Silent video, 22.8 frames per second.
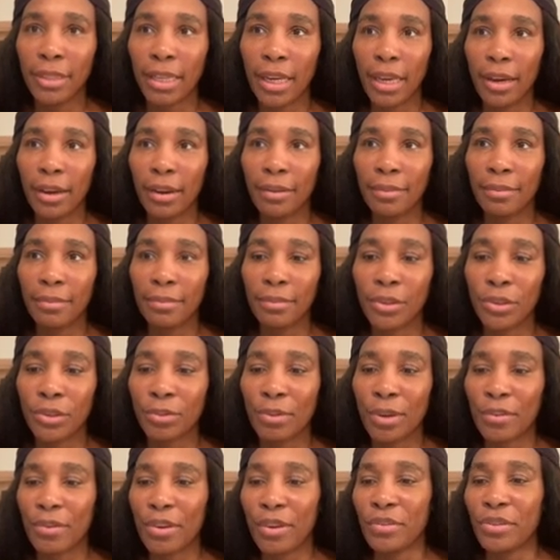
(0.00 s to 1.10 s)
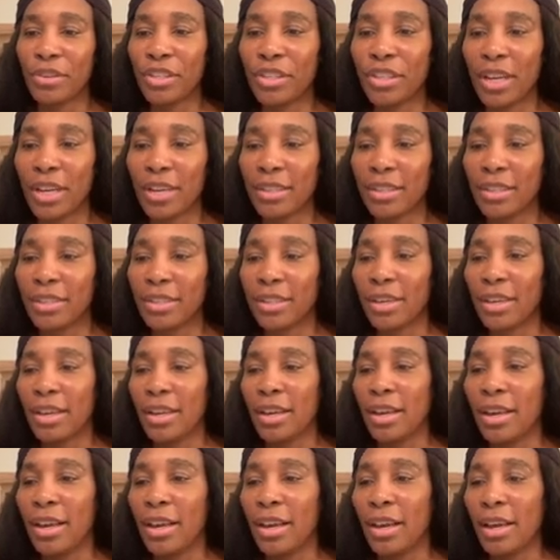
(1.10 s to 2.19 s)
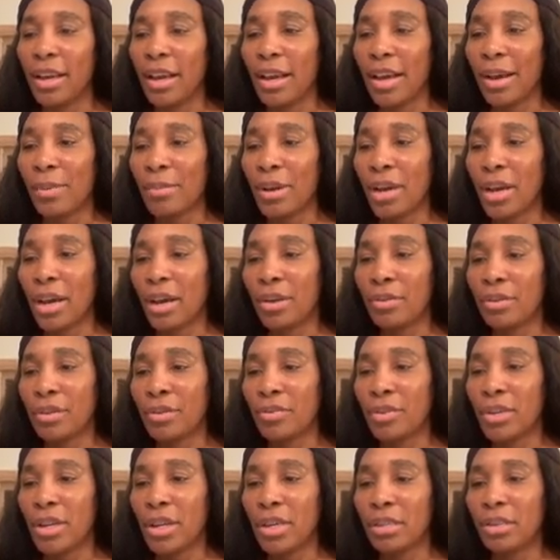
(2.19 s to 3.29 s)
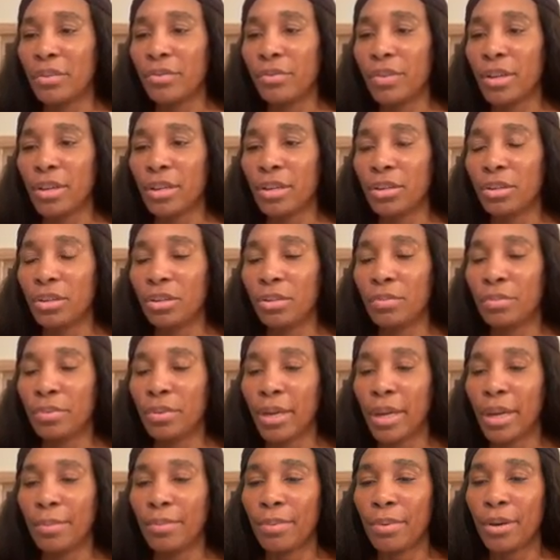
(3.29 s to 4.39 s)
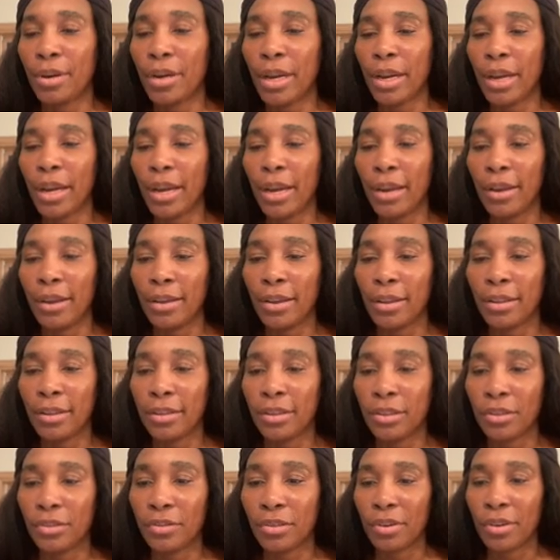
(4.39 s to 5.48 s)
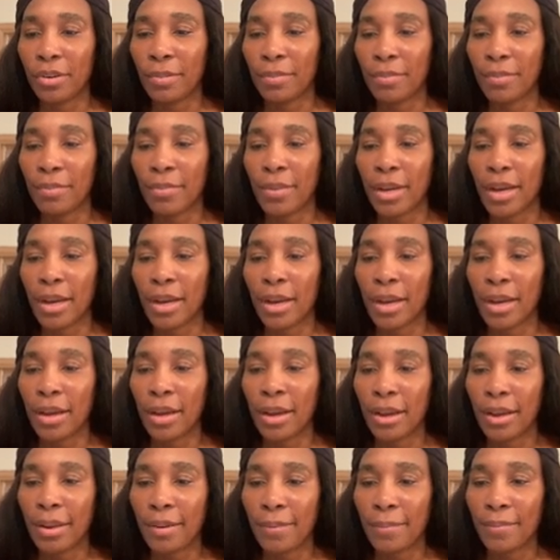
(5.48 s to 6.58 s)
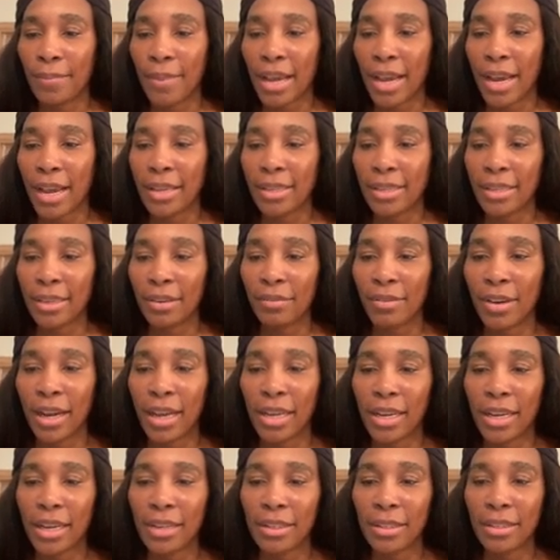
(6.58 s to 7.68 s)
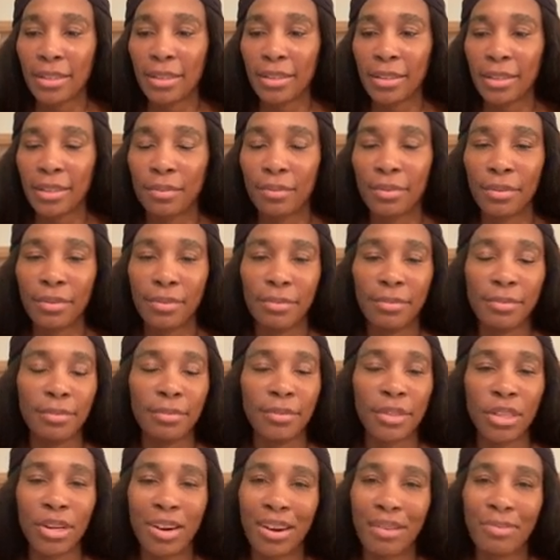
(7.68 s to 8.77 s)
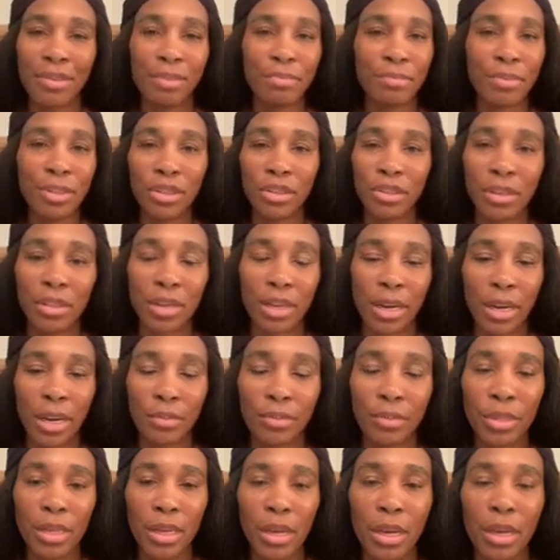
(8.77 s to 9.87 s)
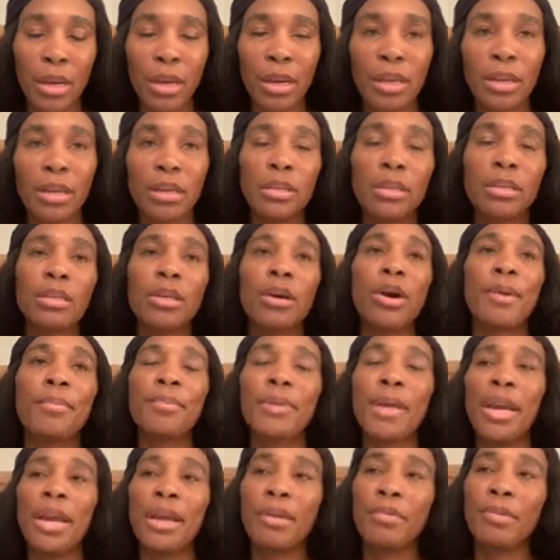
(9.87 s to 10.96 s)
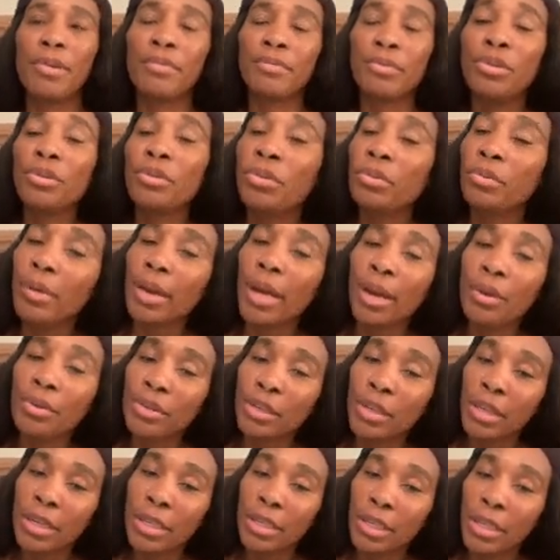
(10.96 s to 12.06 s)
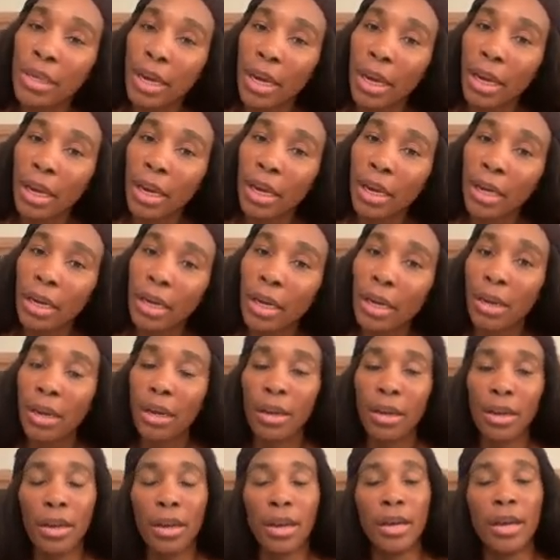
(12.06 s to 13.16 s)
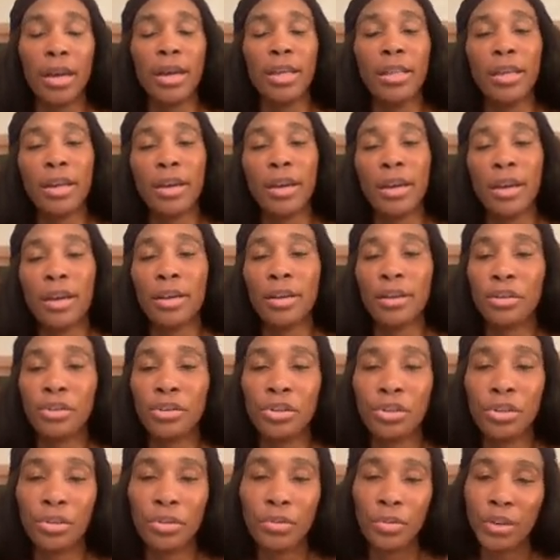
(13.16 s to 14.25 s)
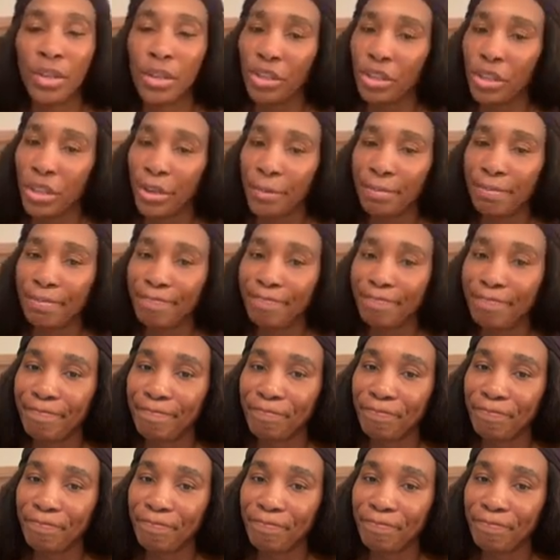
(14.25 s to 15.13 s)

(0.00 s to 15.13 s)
Yeah, those are my favorite shots. How many hours of tennis and fitness do you play per day? And this is from Asivalas. Sorry if I'm butchering the names. So I play anywhere from 2 to 3 hours tennis a day, and then another 2 in the gym,